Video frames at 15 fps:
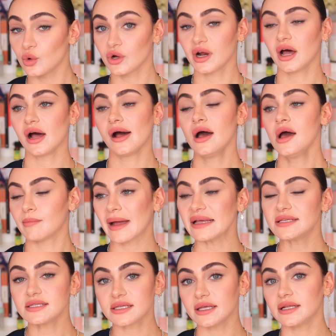water,
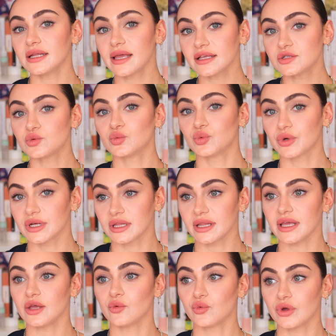my skin gets really,